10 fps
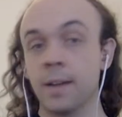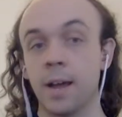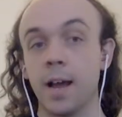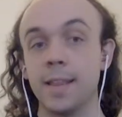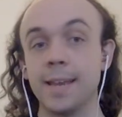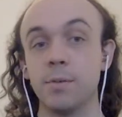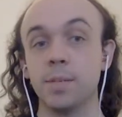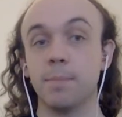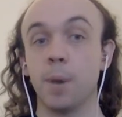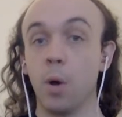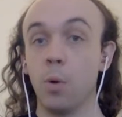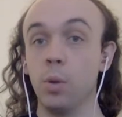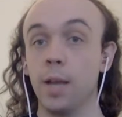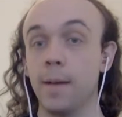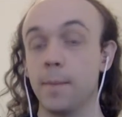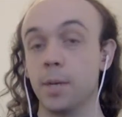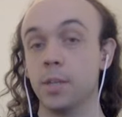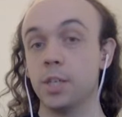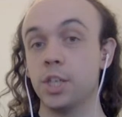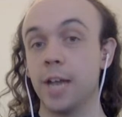There was a poll up
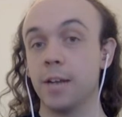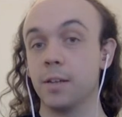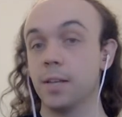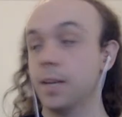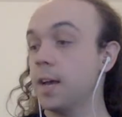on the channel